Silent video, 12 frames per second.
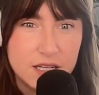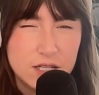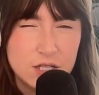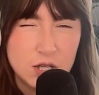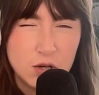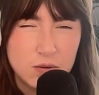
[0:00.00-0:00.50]

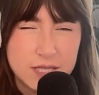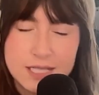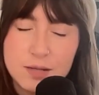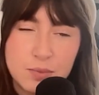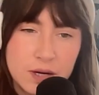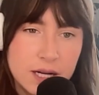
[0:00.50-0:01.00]
so it was
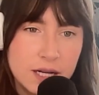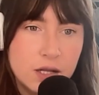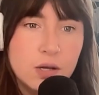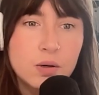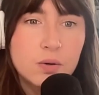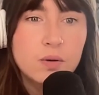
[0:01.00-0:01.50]
still pretty
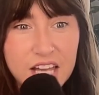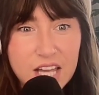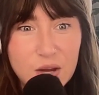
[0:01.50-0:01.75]
new.